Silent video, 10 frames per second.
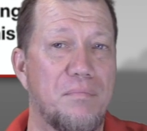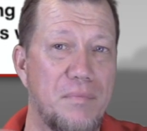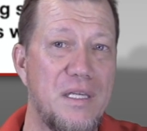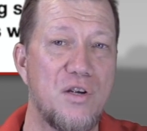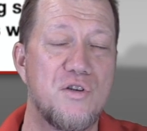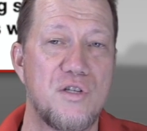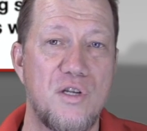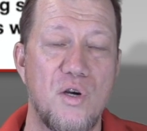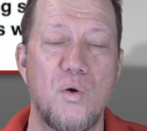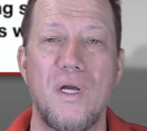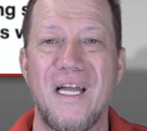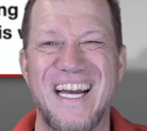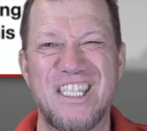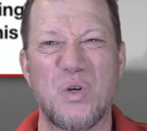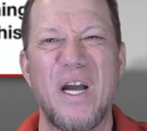years ago,
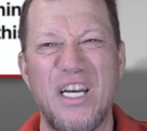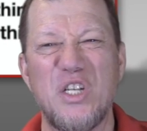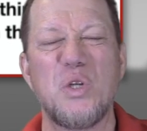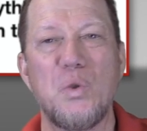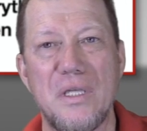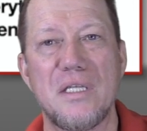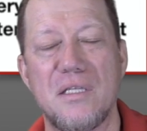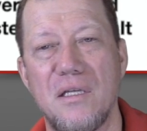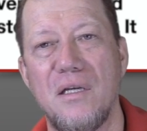I try to do this